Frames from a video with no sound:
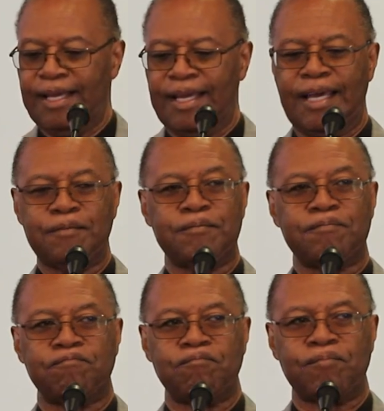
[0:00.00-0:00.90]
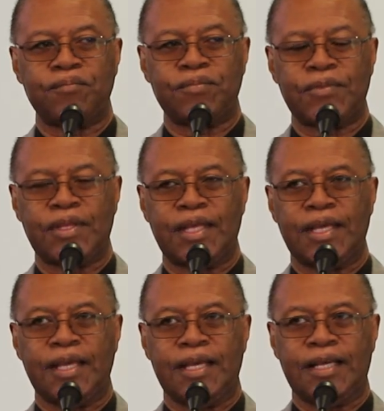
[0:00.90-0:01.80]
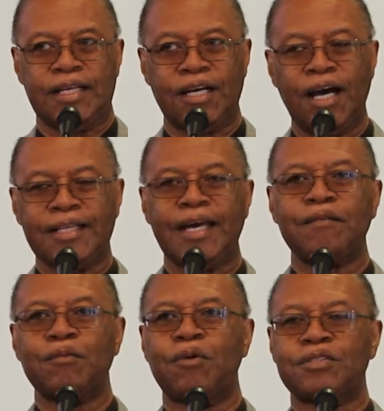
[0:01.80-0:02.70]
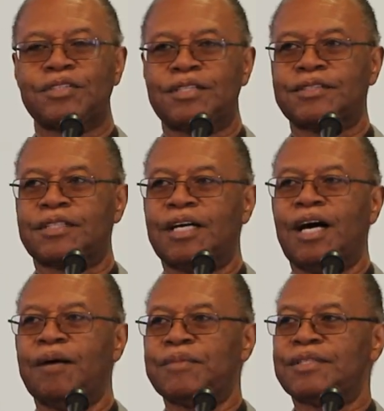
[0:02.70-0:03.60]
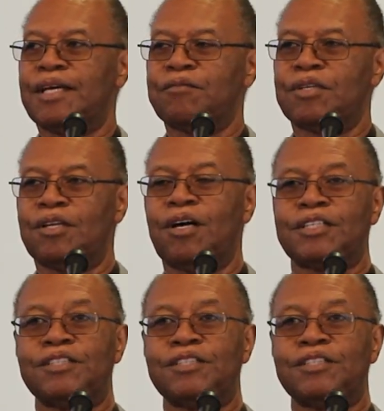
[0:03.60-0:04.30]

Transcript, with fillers: and God never wants us to come and say, well, Lord,